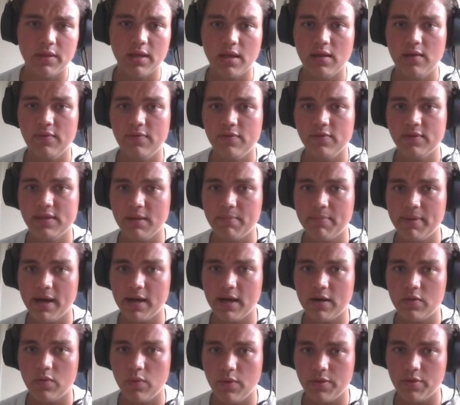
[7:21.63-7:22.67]
And if you take
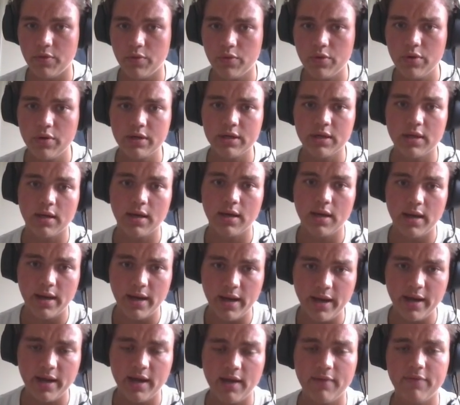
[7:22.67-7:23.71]
back with the rook,
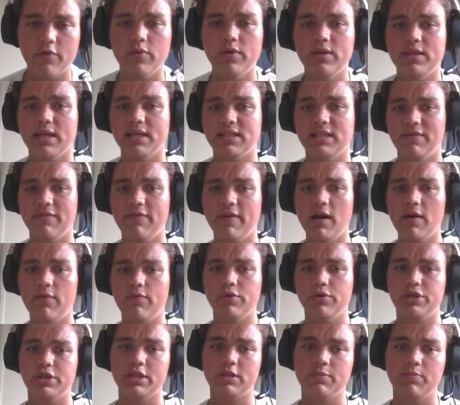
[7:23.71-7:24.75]
I have queen takes
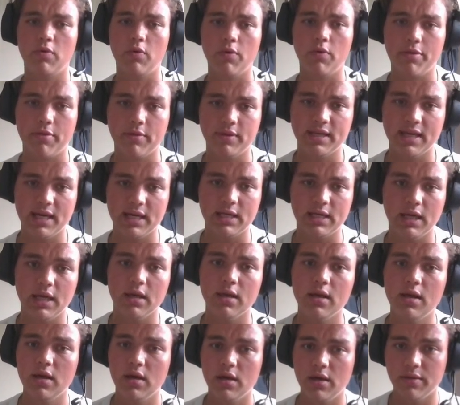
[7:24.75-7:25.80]
d5, which is both
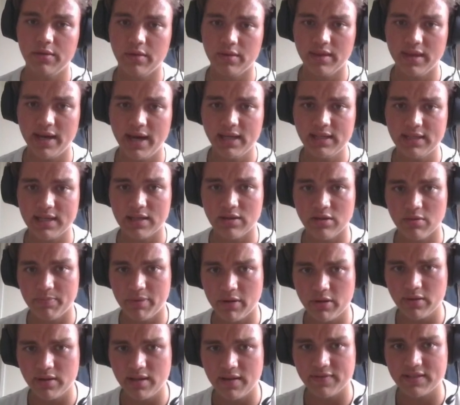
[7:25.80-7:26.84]
attacking the knight and the
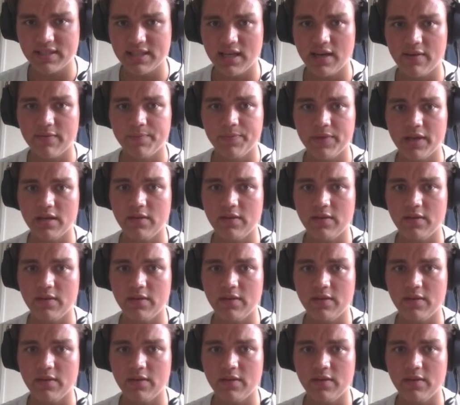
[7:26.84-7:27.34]
pawn on f7.